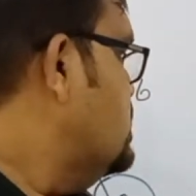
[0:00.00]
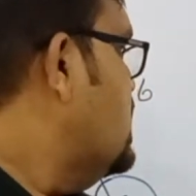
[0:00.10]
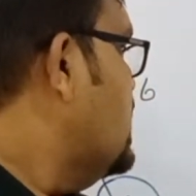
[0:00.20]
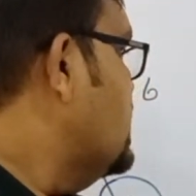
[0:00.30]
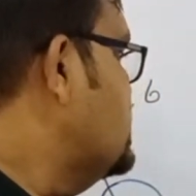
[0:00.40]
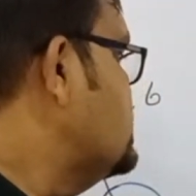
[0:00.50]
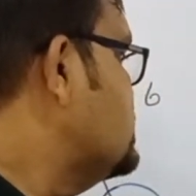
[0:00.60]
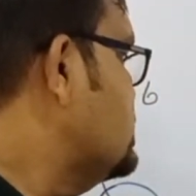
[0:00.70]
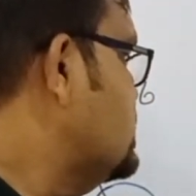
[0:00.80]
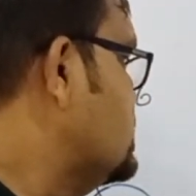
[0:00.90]

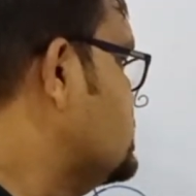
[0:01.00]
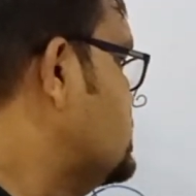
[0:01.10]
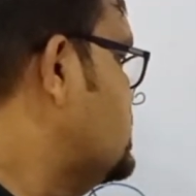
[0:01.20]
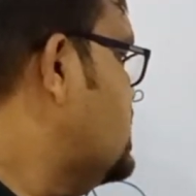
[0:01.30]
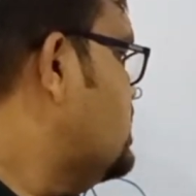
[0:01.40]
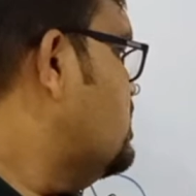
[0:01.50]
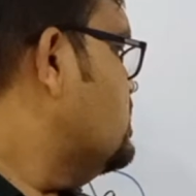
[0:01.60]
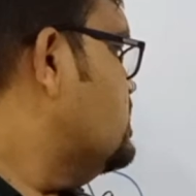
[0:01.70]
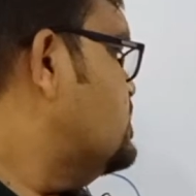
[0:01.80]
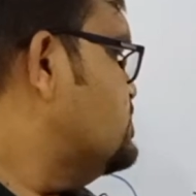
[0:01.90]
addition reaction that
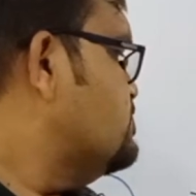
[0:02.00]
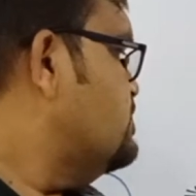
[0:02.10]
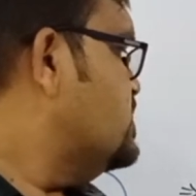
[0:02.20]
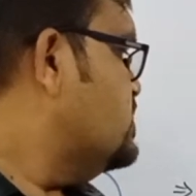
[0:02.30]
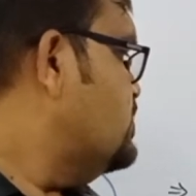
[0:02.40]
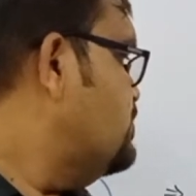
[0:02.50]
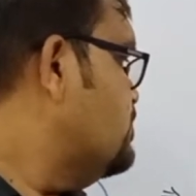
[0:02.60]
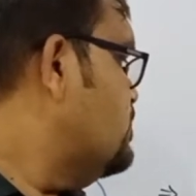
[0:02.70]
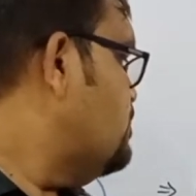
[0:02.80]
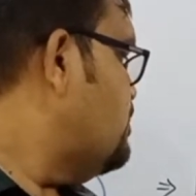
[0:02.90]
occurs with
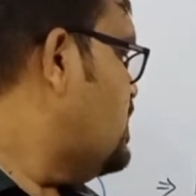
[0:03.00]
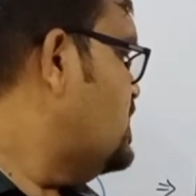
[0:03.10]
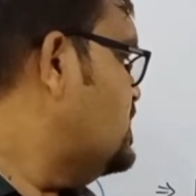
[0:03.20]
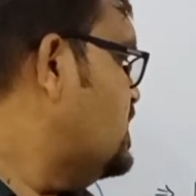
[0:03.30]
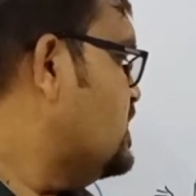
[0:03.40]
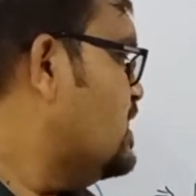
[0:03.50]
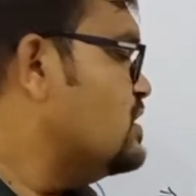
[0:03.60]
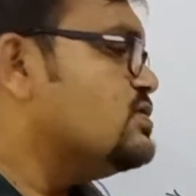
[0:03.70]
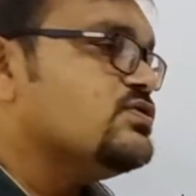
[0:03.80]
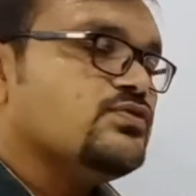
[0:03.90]
nucleophile that
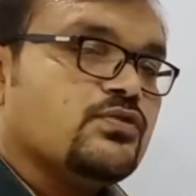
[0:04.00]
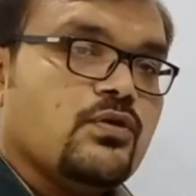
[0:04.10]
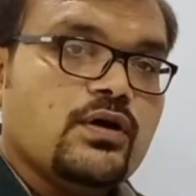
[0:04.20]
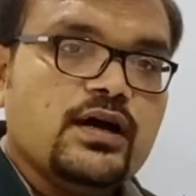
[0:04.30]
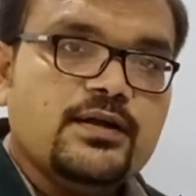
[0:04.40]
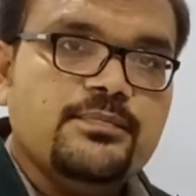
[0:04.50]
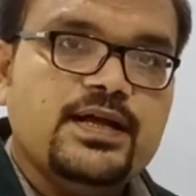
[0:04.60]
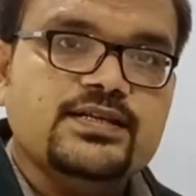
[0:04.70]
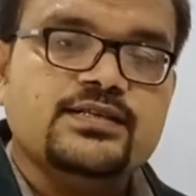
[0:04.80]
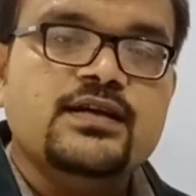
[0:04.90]
are stronger
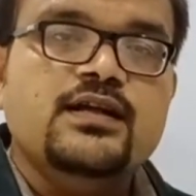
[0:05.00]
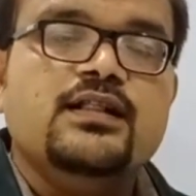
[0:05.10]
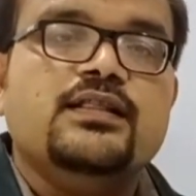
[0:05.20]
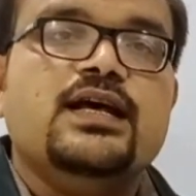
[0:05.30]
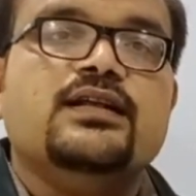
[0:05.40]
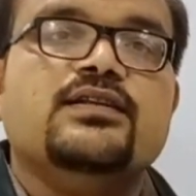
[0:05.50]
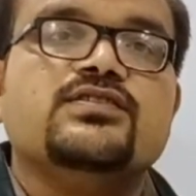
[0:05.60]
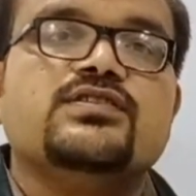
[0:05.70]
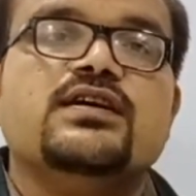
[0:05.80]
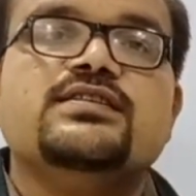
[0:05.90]
base. Then
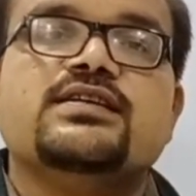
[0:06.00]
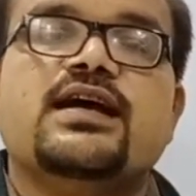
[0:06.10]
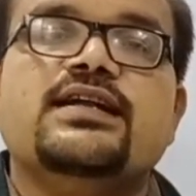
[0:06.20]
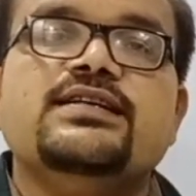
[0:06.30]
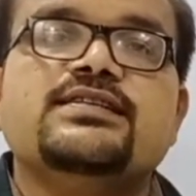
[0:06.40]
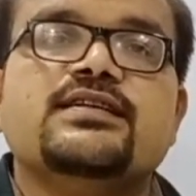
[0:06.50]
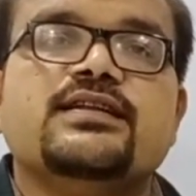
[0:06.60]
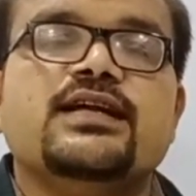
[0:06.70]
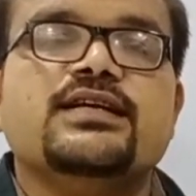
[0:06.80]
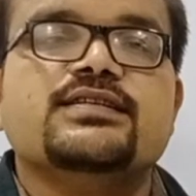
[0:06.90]
such addition
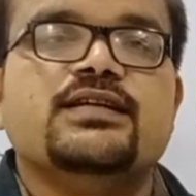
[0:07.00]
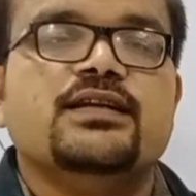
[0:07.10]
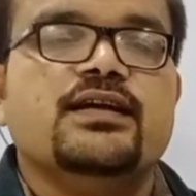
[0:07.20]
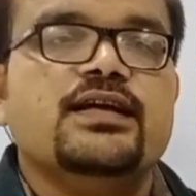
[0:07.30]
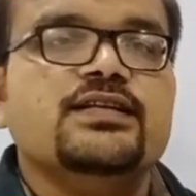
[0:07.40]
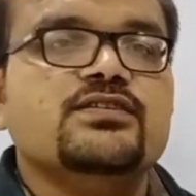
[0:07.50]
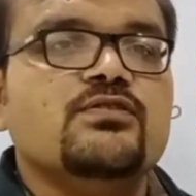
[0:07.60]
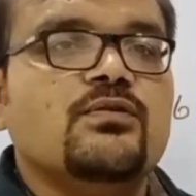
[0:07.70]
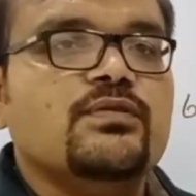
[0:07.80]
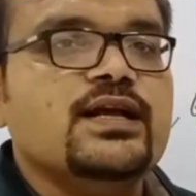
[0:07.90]
reaction is
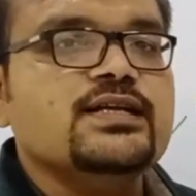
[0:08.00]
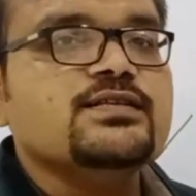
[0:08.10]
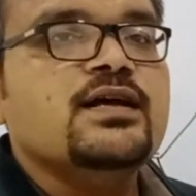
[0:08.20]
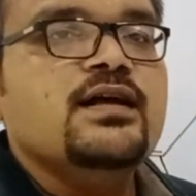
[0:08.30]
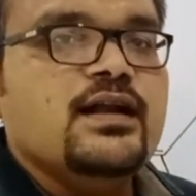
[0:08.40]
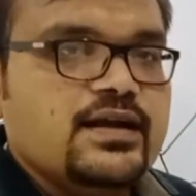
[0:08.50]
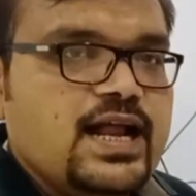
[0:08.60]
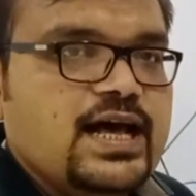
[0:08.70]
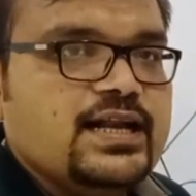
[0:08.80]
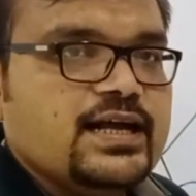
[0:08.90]
known as
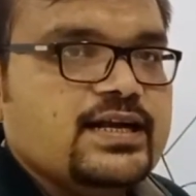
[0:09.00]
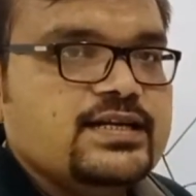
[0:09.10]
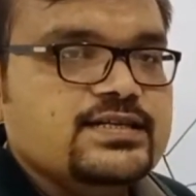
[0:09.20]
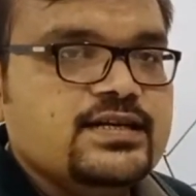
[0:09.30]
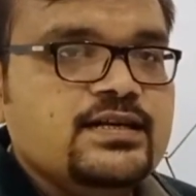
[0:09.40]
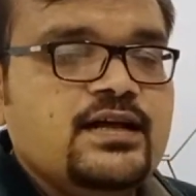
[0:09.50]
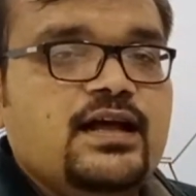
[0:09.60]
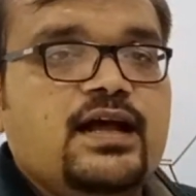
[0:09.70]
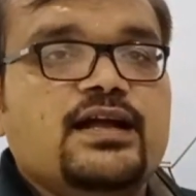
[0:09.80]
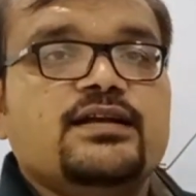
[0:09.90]
direct addition.
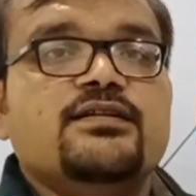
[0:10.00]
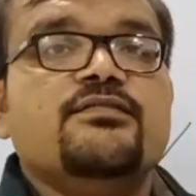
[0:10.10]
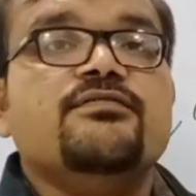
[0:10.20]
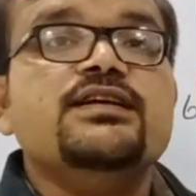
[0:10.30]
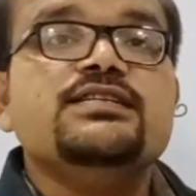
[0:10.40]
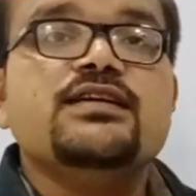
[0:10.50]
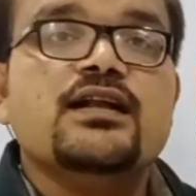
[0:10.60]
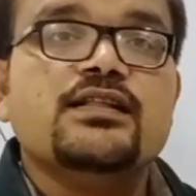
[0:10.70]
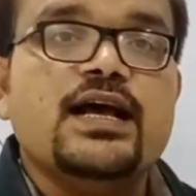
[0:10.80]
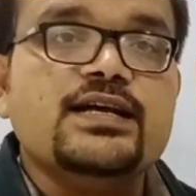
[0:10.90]
And which are
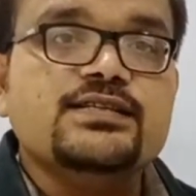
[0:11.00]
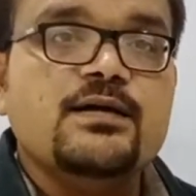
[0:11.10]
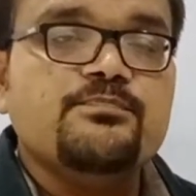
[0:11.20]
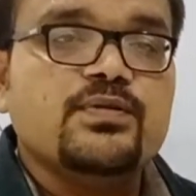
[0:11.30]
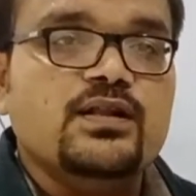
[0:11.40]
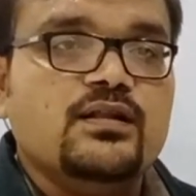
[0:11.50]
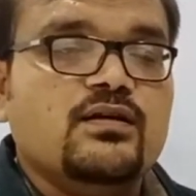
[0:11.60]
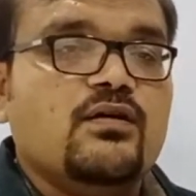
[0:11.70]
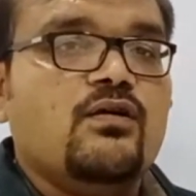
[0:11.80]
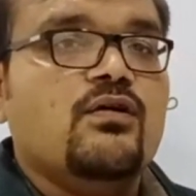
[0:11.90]
the example
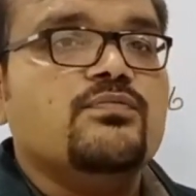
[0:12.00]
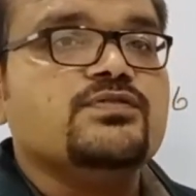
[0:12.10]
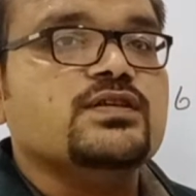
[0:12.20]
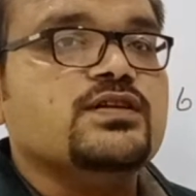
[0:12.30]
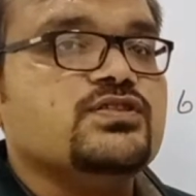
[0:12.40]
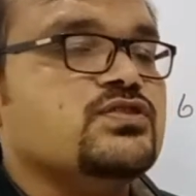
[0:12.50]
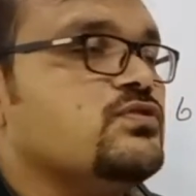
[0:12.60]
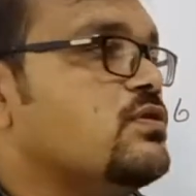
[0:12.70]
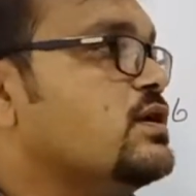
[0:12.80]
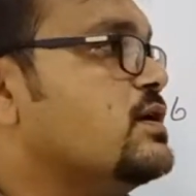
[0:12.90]
of such
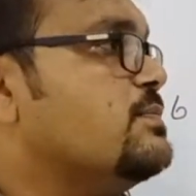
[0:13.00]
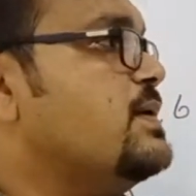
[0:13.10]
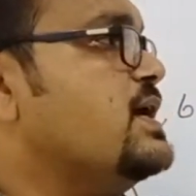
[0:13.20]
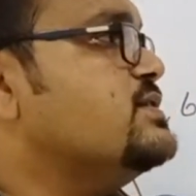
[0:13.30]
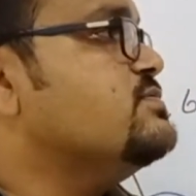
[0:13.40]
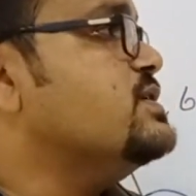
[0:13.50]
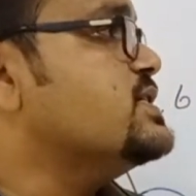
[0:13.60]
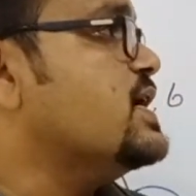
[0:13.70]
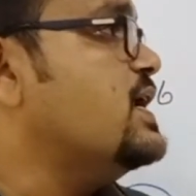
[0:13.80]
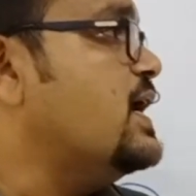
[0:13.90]
stronger base which
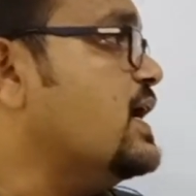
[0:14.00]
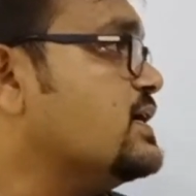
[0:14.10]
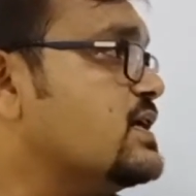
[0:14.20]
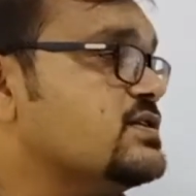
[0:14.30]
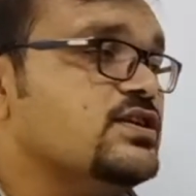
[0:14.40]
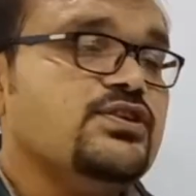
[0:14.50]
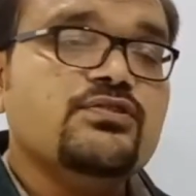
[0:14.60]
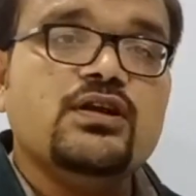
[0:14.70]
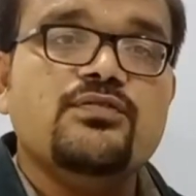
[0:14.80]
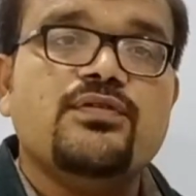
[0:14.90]
can act as a
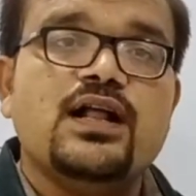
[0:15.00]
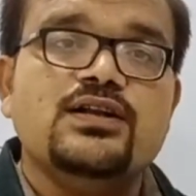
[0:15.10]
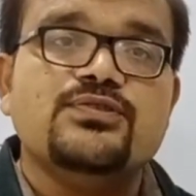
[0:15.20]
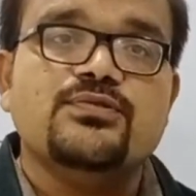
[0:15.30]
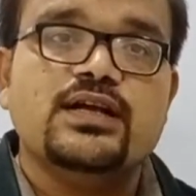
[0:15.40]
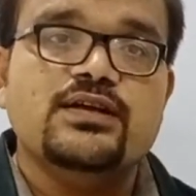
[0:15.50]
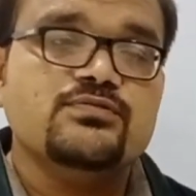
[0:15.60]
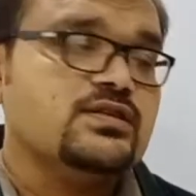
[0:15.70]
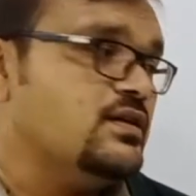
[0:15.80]
nucleophile to give